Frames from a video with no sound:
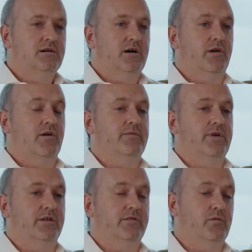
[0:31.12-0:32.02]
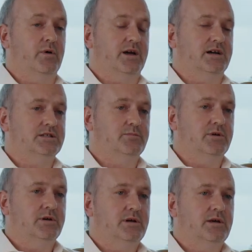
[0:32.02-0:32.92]
I create value for my
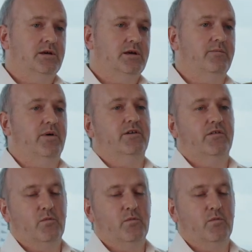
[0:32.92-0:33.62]
customer and value